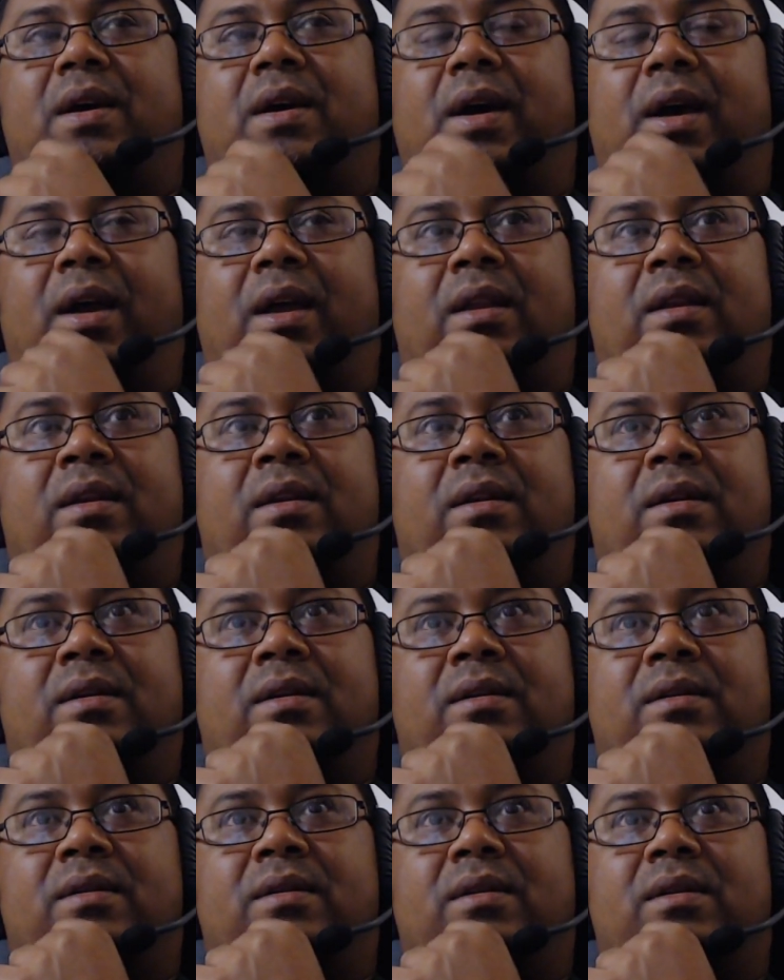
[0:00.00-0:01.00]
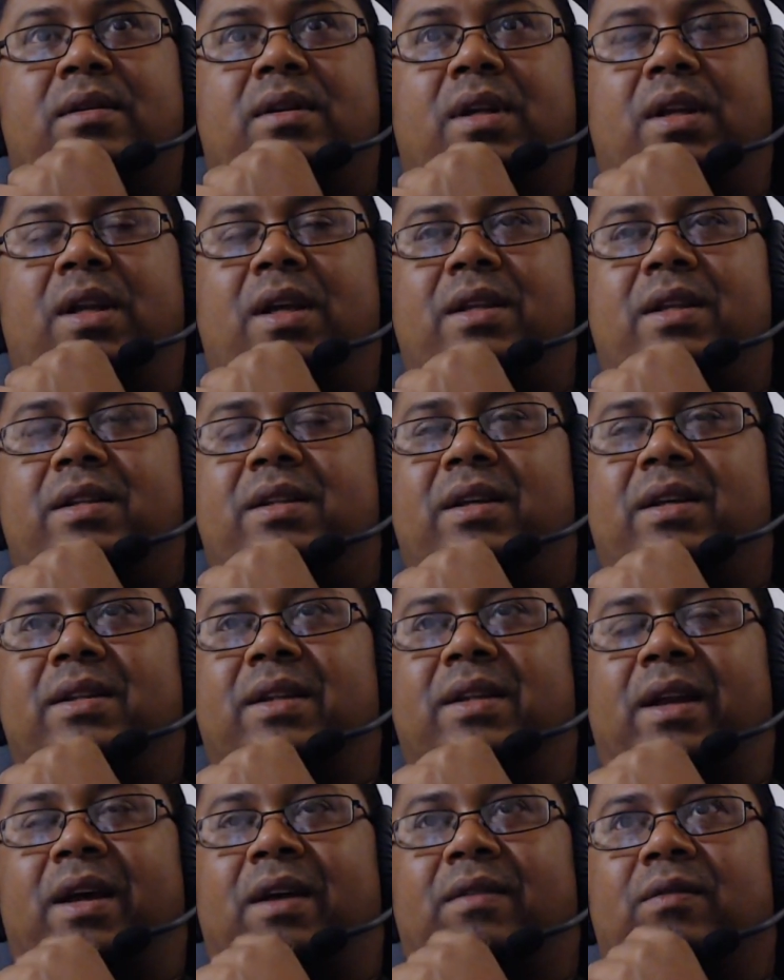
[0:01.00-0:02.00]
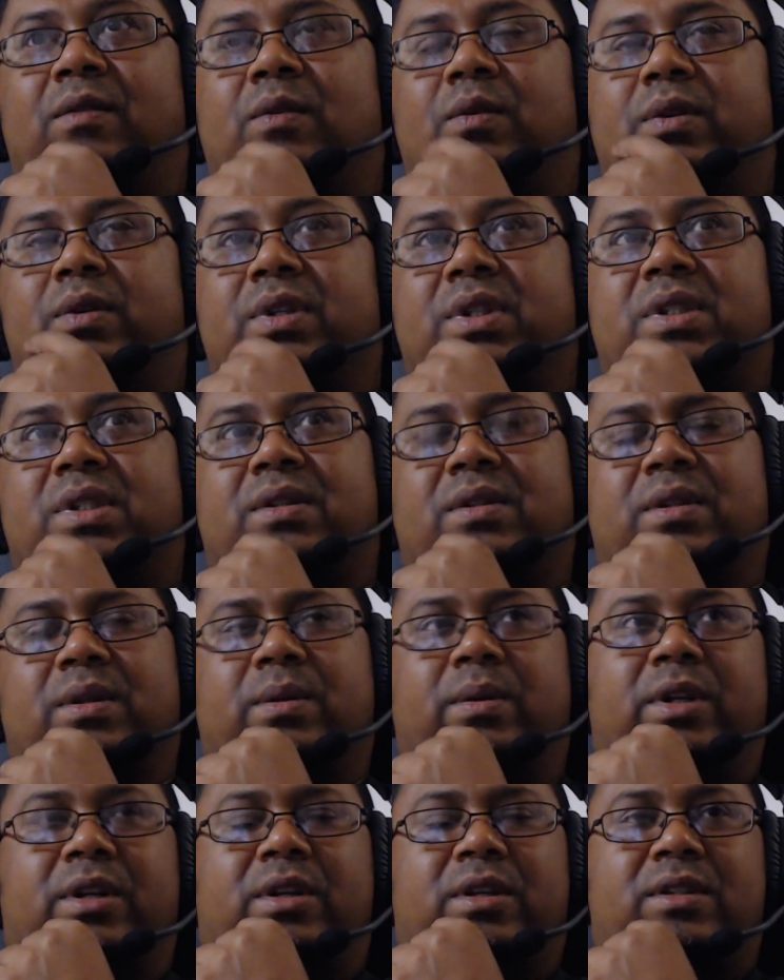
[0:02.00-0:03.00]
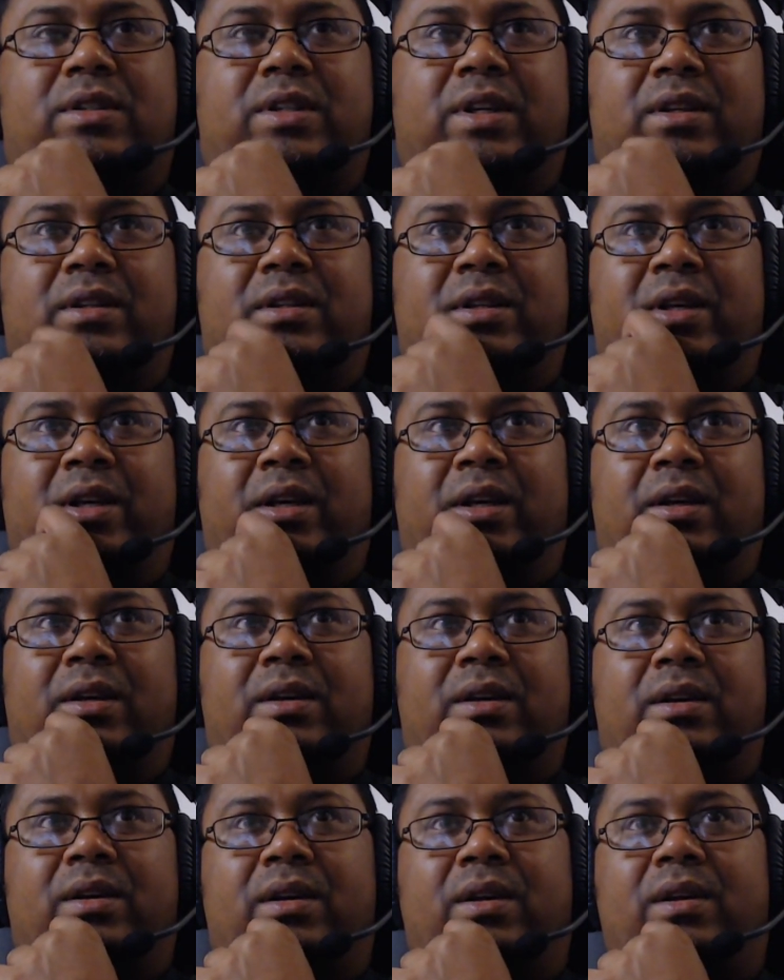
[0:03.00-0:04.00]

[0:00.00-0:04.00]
And another thing that I've noticed, so interesting thing,